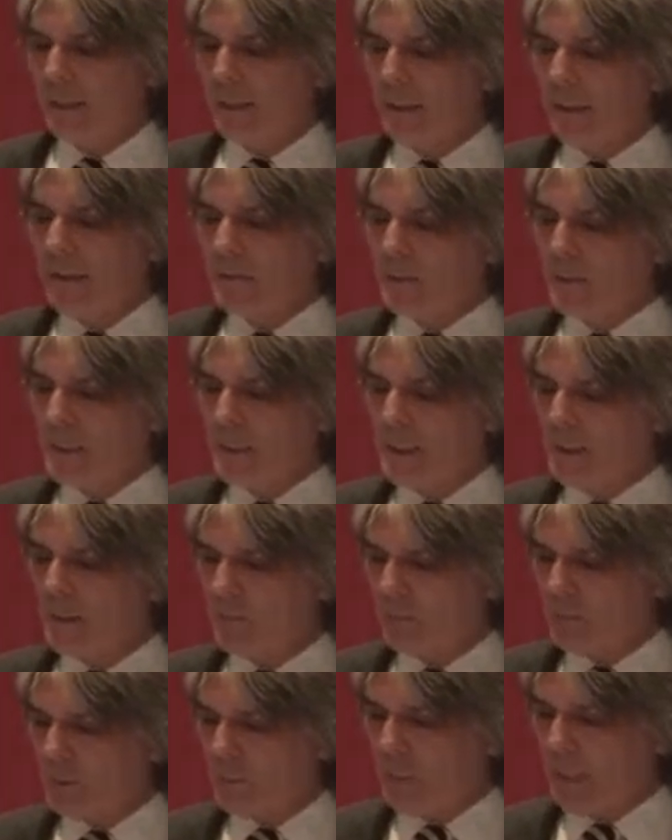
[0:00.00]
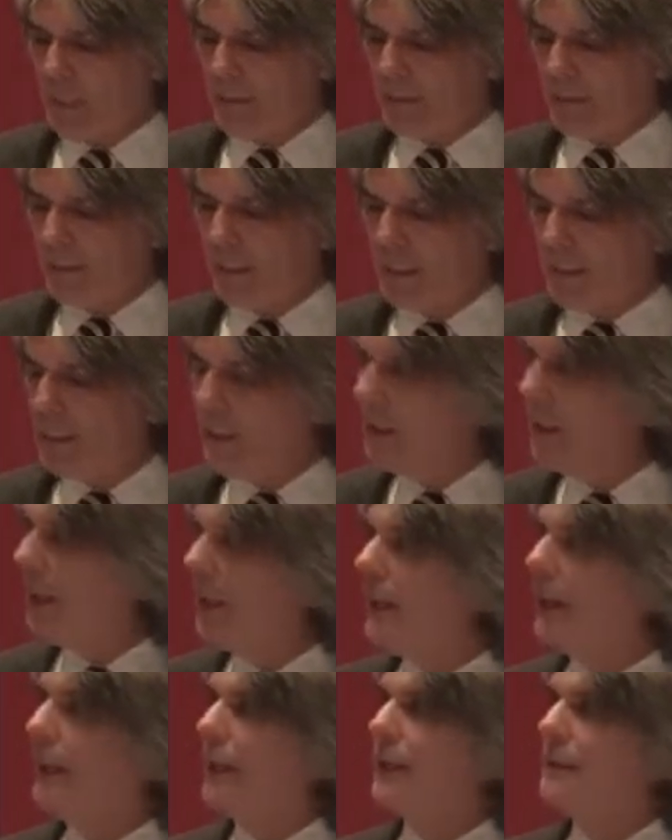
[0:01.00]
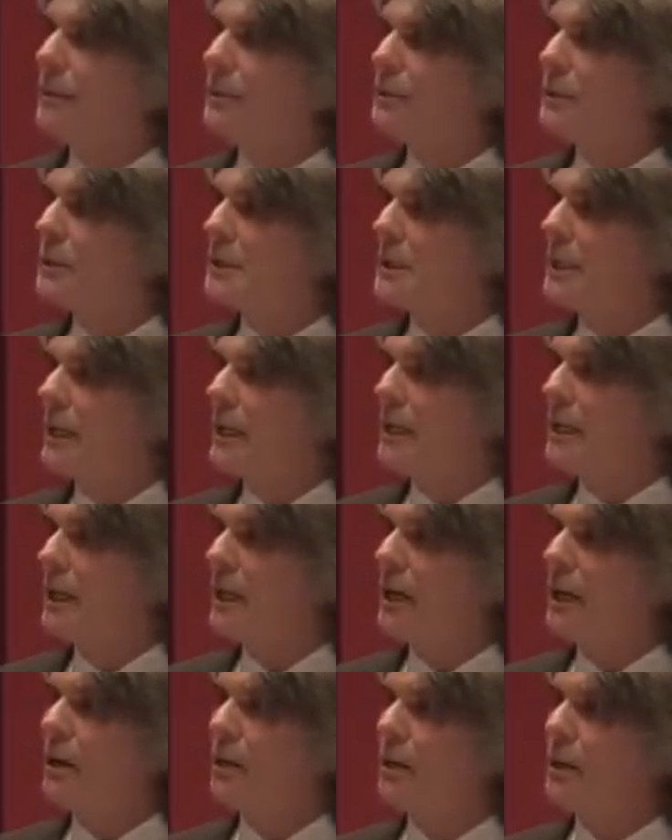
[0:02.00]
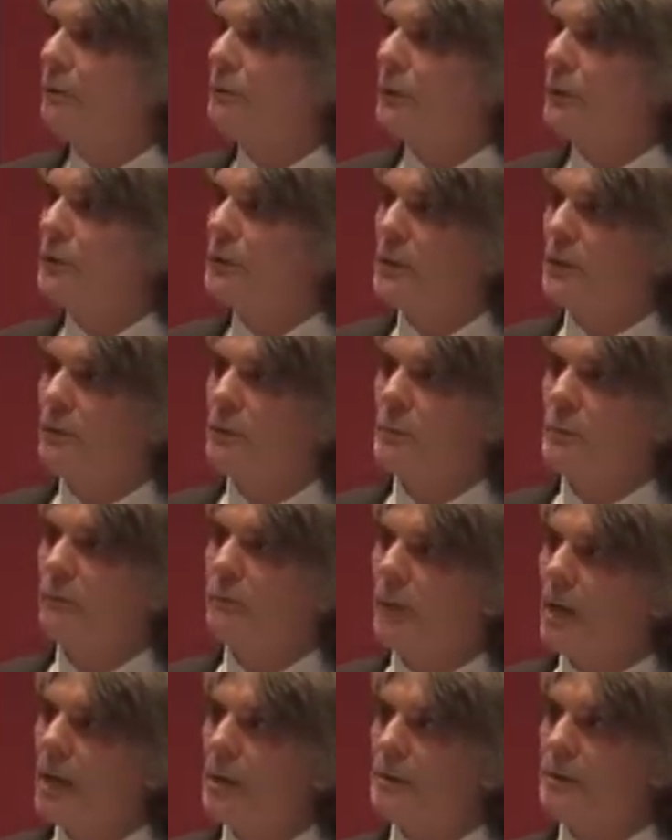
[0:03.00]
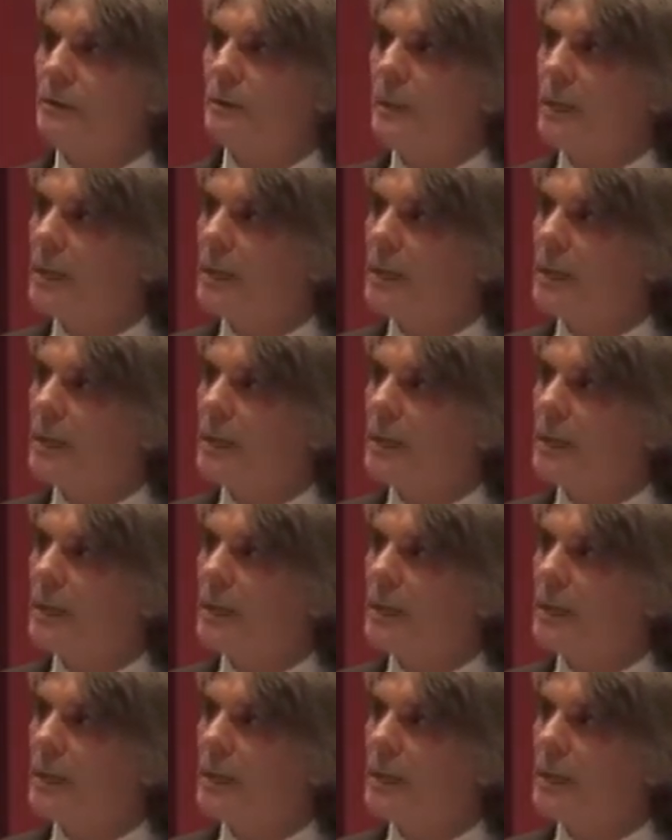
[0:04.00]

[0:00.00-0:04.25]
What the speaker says: You have to be careful about that. And then you just take care of your service providers. You